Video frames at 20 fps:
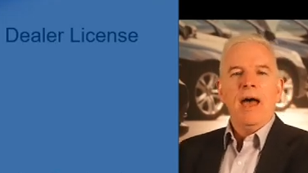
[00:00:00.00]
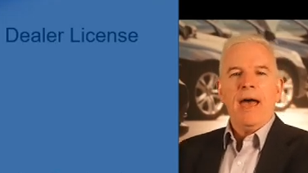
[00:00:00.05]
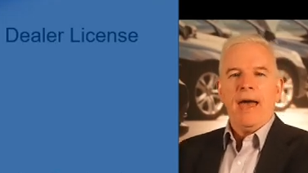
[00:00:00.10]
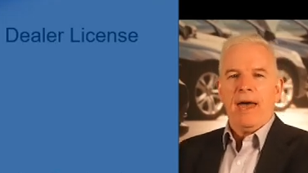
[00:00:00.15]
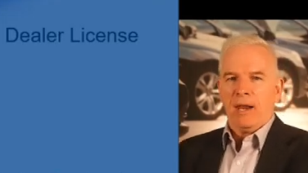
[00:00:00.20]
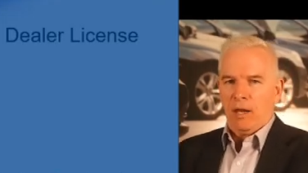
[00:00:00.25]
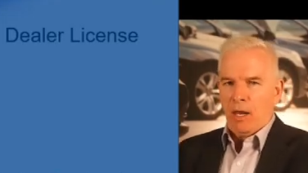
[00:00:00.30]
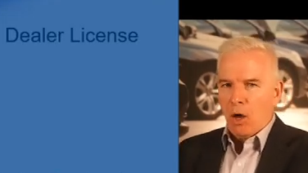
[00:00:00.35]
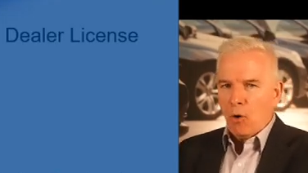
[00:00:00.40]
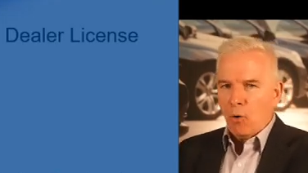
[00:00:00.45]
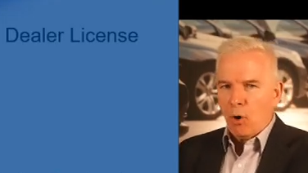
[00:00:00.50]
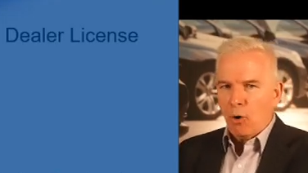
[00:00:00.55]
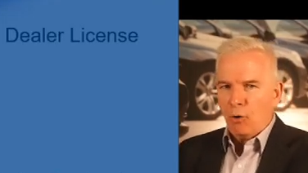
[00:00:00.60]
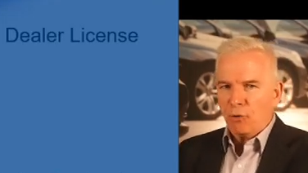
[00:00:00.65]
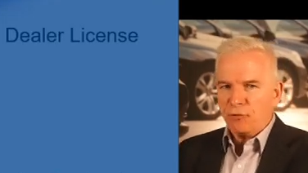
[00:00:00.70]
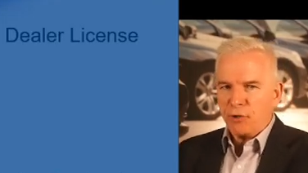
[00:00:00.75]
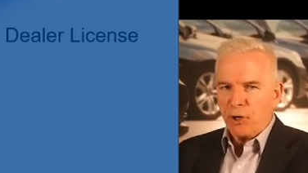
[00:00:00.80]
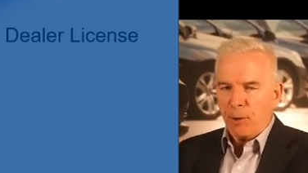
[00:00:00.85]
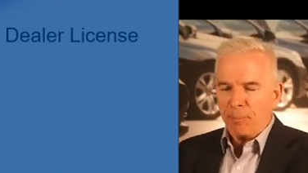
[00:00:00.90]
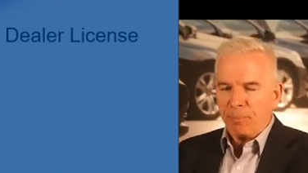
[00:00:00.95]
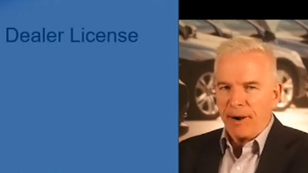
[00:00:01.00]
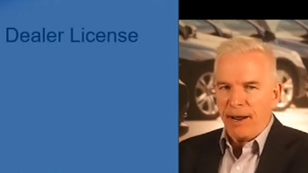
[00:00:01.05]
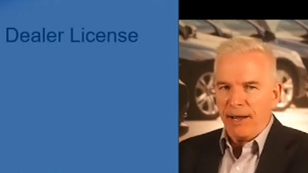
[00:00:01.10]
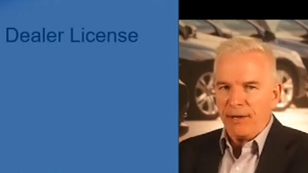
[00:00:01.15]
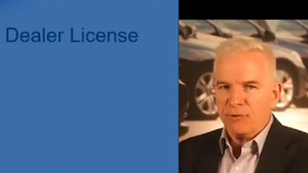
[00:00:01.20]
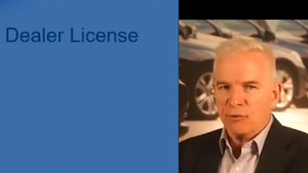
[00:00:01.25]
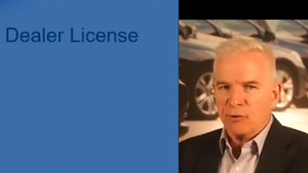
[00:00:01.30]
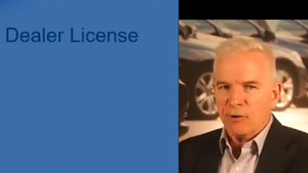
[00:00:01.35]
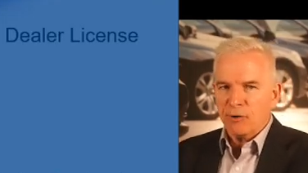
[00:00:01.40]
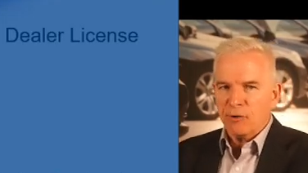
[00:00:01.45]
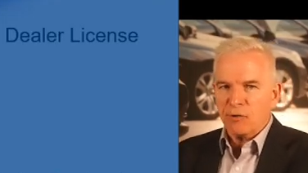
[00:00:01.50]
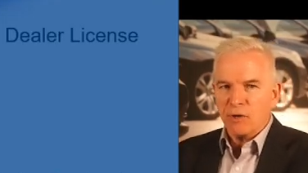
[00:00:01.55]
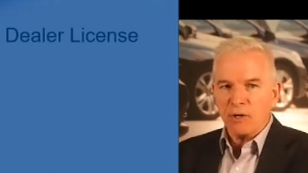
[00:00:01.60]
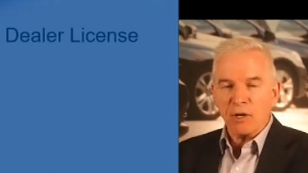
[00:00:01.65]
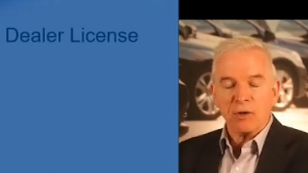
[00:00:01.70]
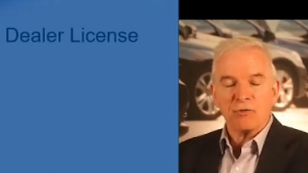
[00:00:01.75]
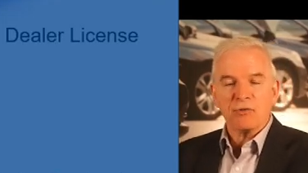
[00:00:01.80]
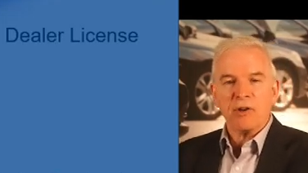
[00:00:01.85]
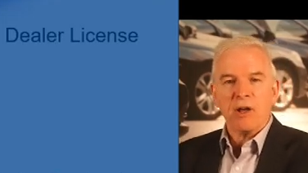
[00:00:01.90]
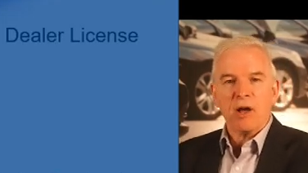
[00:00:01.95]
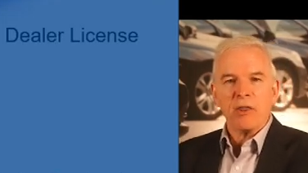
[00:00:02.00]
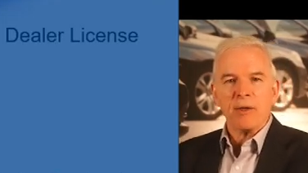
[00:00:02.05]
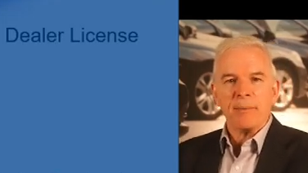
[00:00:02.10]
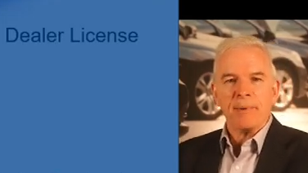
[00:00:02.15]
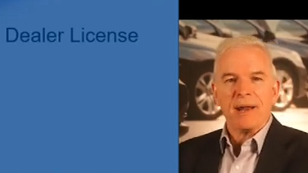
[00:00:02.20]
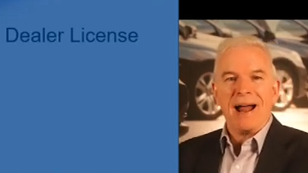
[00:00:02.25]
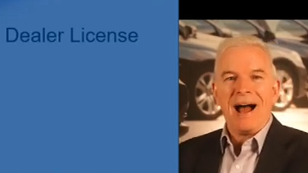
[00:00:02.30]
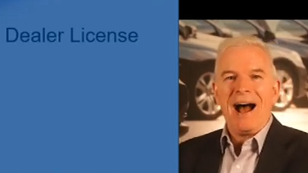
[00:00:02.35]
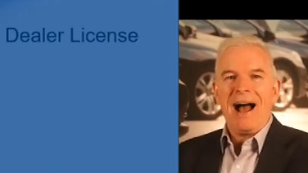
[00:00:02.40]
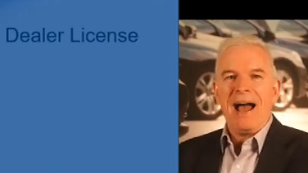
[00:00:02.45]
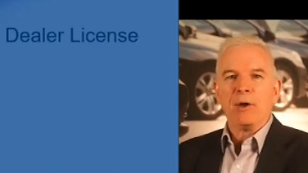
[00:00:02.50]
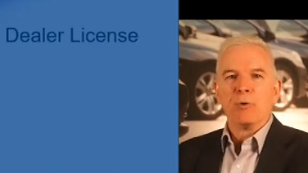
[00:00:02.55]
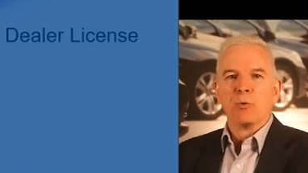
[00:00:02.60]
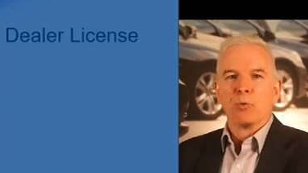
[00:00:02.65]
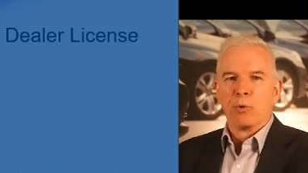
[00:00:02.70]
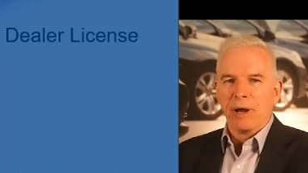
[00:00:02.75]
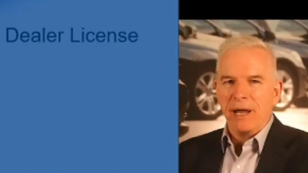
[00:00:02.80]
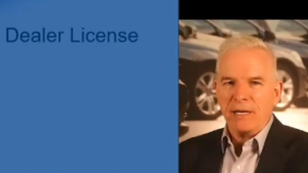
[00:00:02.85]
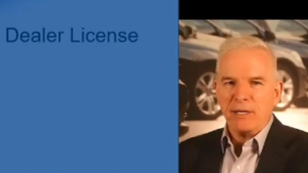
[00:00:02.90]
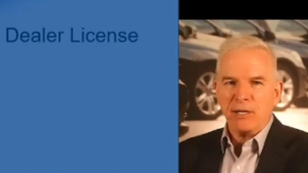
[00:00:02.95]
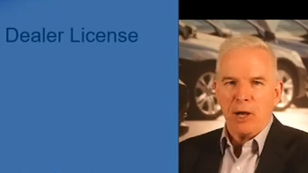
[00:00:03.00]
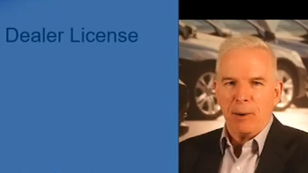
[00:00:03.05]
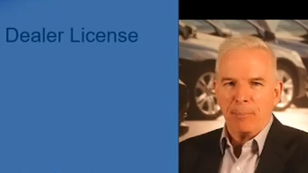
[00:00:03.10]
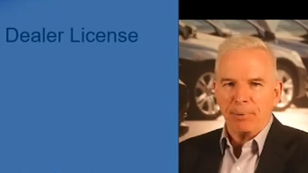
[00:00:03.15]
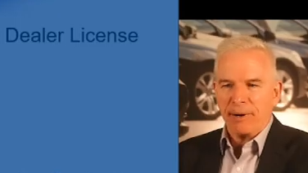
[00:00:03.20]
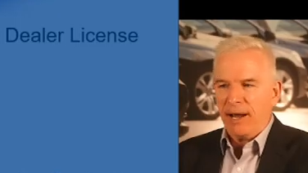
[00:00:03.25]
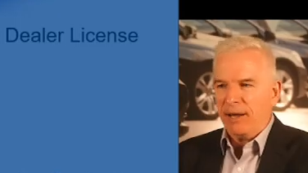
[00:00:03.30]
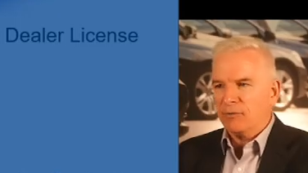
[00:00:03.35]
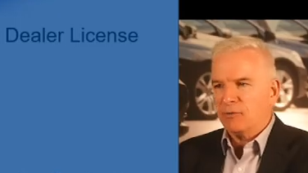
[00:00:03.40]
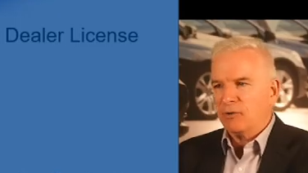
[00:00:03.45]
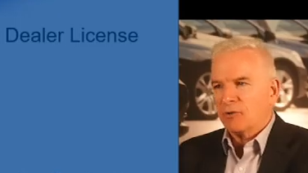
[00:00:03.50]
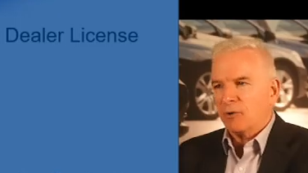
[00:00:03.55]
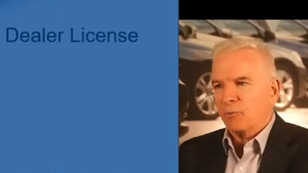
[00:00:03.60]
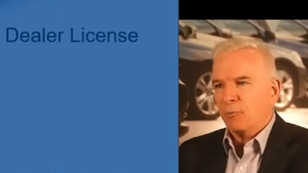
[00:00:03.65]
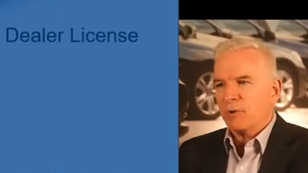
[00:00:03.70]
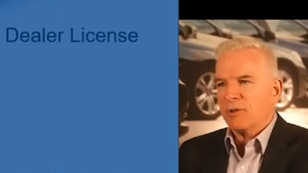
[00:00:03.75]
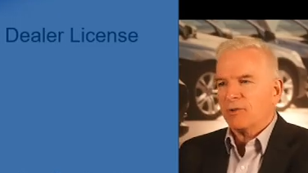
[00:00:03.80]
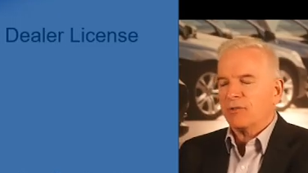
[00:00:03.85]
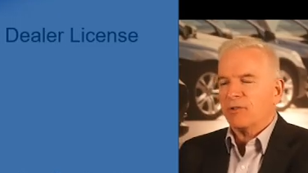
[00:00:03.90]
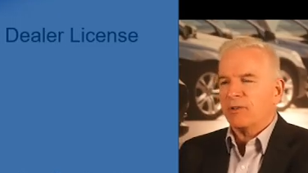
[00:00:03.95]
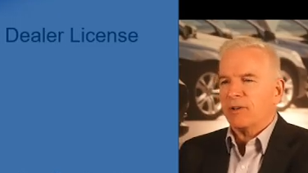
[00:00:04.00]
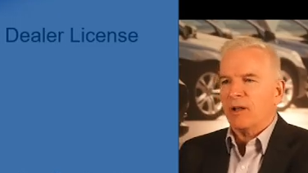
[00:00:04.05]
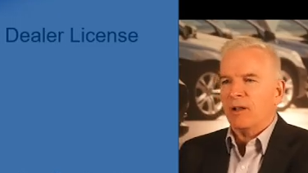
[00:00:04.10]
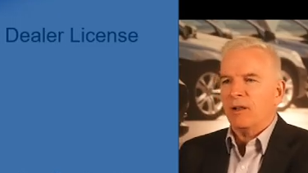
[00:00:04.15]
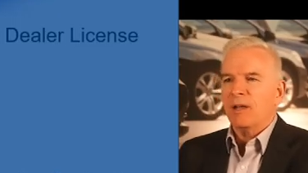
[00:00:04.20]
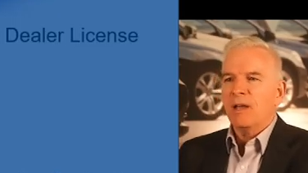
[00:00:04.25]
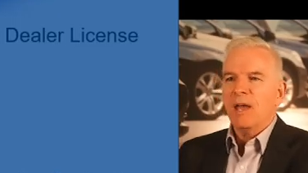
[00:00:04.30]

at low wholesale prices, and you can sell them at high retail prices. And when you sell